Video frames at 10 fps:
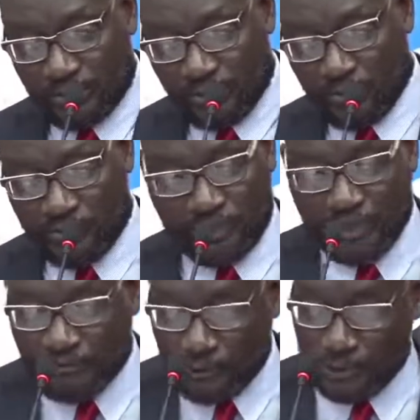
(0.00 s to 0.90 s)
with
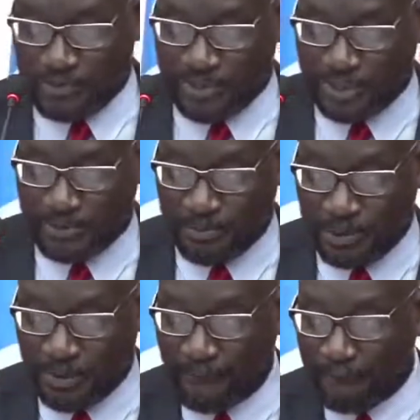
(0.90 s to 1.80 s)
curfews, Mr.
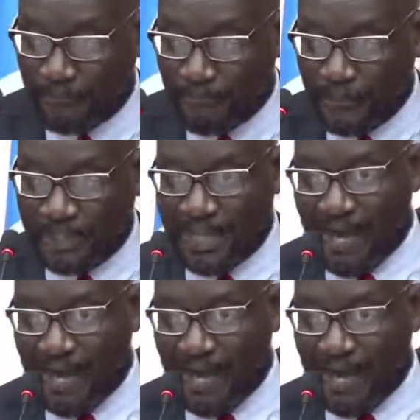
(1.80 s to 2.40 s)
Speaker, but they